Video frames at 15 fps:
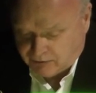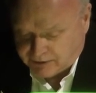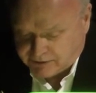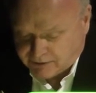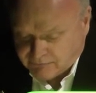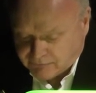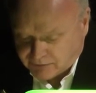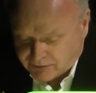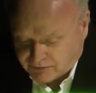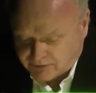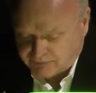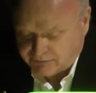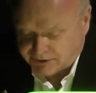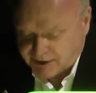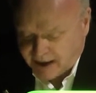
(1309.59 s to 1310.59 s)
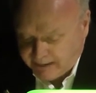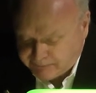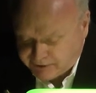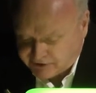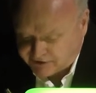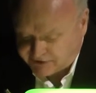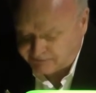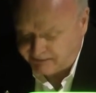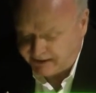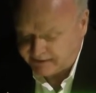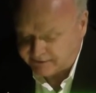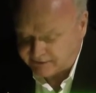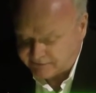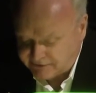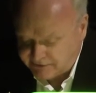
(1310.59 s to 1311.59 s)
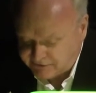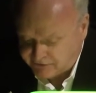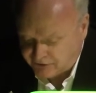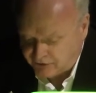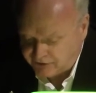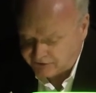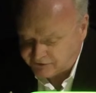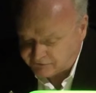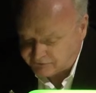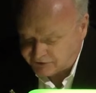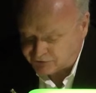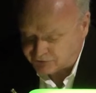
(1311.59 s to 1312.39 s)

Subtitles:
would come to suspect that discourses